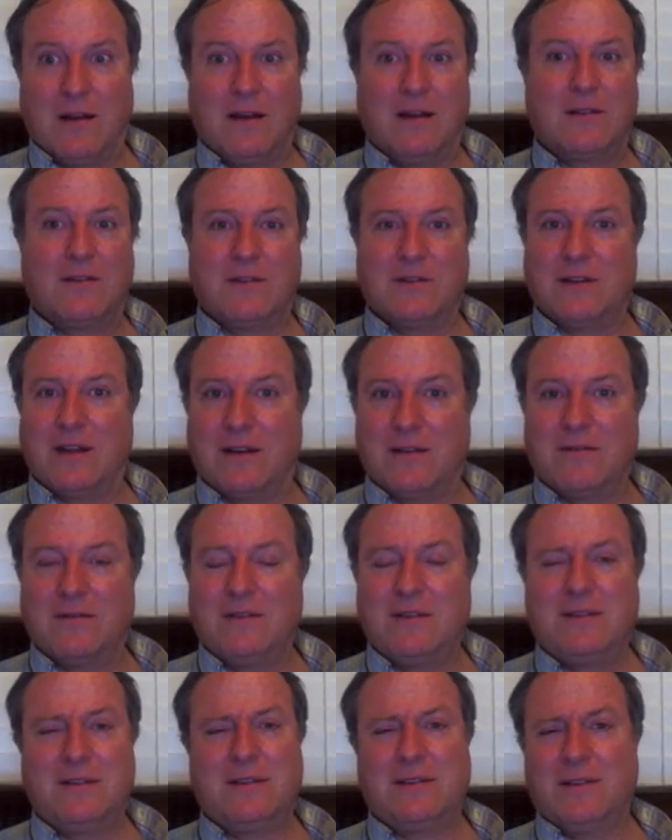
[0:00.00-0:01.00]
And it turns out
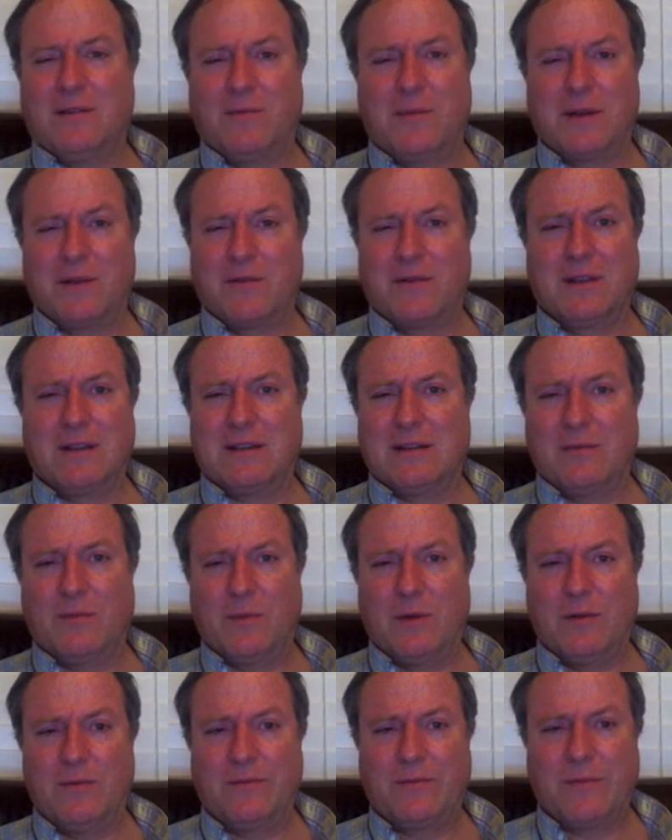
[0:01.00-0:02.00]
it's just something really
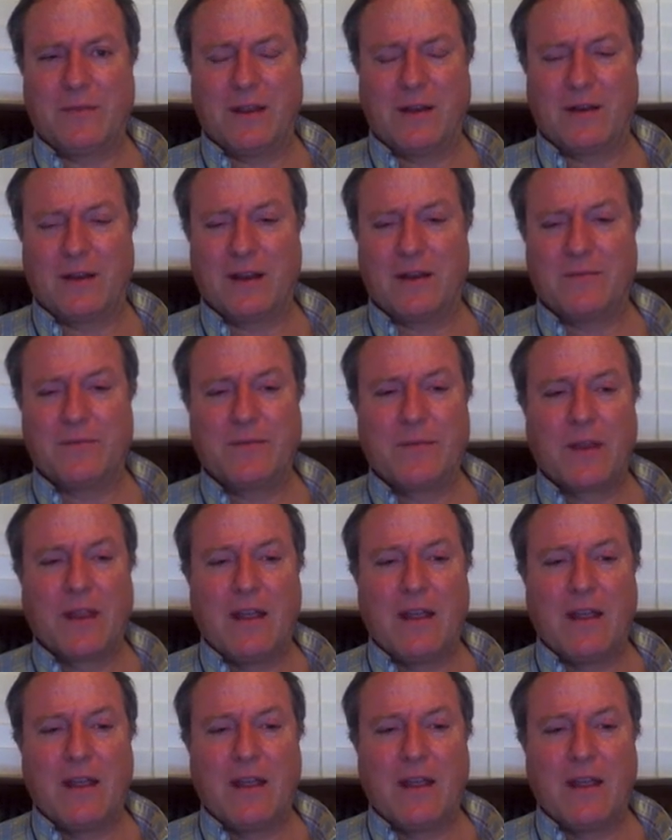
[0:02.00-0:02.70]
simple. Okay,